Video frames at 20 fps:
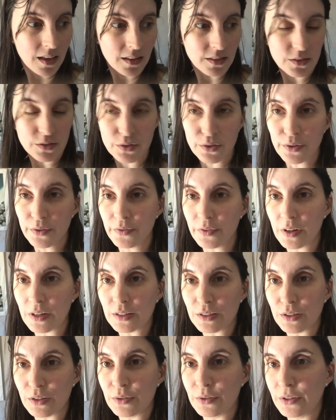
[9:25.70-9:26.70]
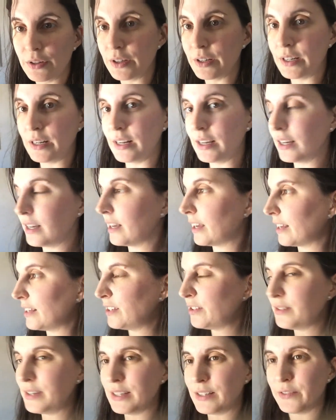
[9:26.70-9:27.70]
So far so good. I
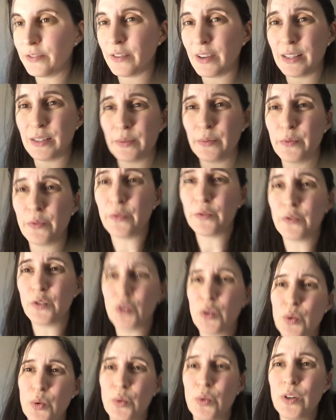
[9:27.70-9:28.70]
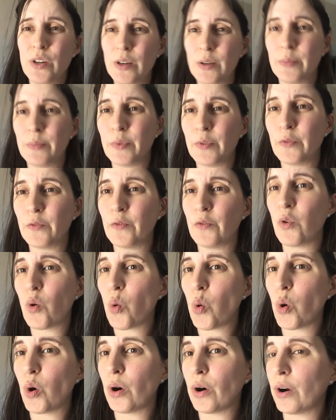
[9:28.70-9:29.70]
do need to find some food
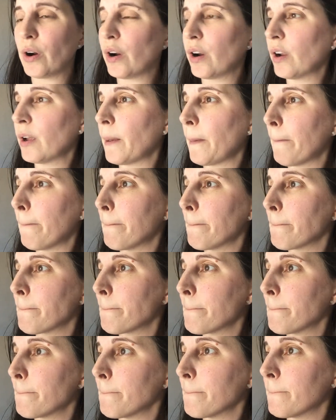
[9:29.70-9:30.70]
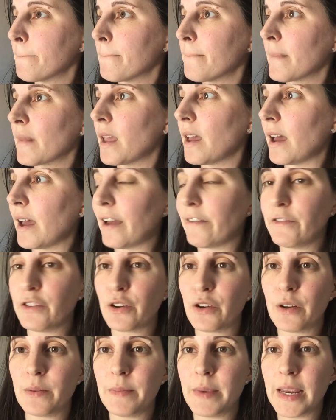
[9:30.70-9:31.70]
before I have to
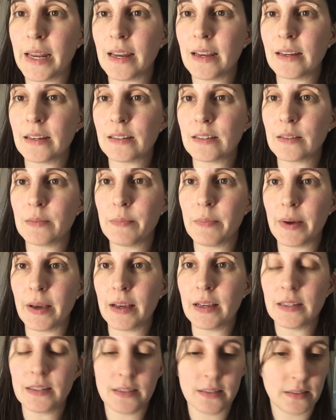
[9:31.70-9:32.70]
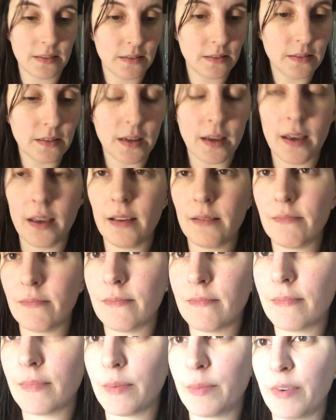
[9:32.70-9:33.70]
go to meetings, but I'm
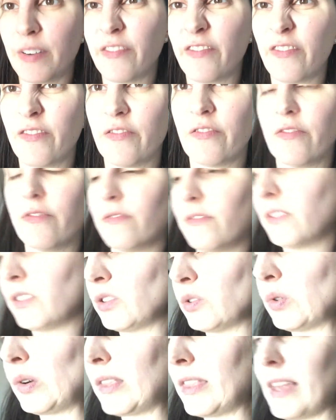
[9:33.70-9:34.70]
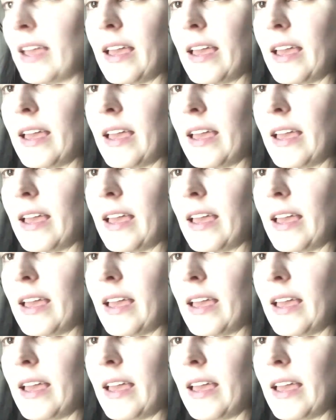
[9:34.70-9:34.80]
gonna sort